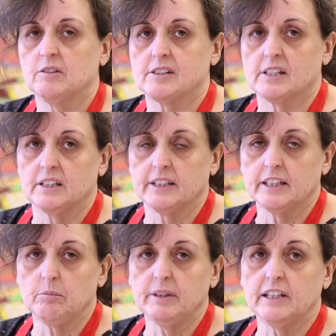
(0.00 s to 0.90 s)
was a
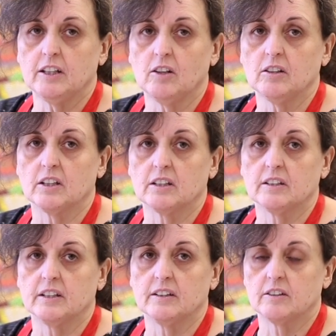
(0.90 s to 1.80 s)
little bit
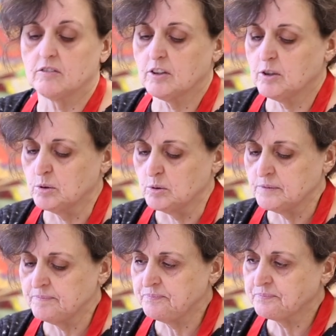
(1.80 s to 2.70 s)
longer than the
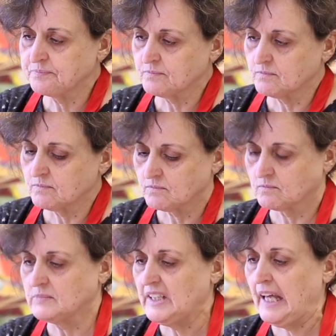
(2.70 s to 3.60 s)
raccoon,
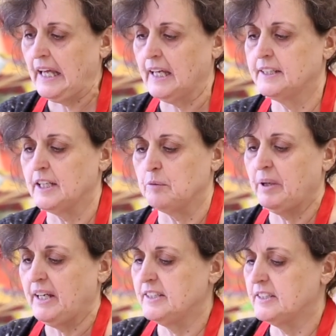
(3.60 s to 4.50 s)
and I
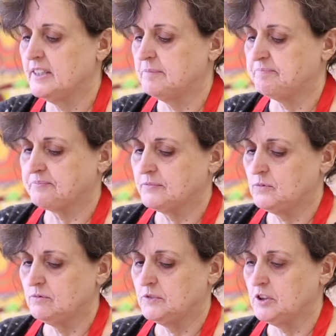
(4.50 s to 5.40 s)
painted it
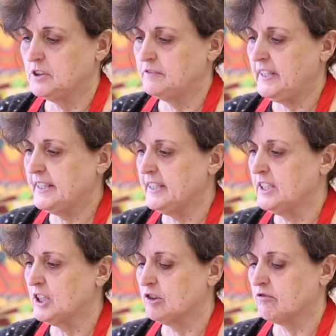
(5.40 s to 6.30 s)
sort of like
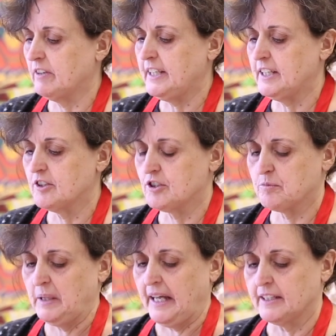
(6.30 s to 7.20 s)
in a
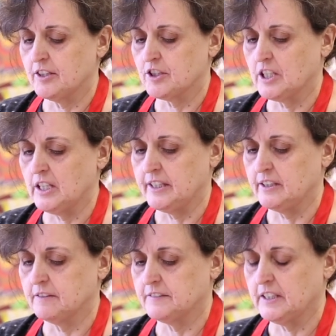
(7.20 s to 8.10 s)
grayish, blackish
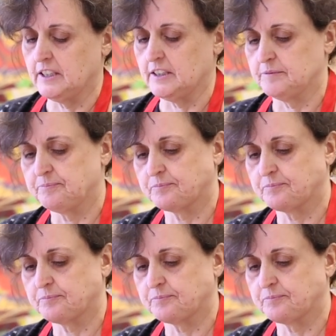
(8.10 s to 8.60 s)
kind of color.